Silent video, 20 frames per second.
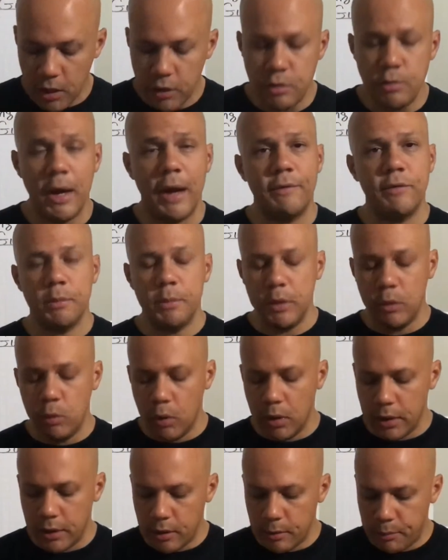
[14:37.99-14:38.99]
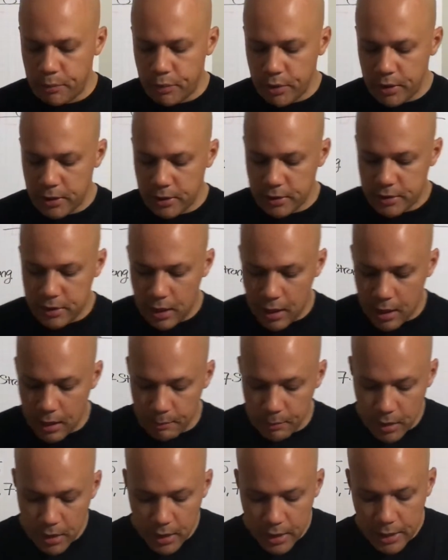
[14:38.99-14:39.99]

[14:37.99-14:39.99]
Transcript: You have to be willing to put in the time.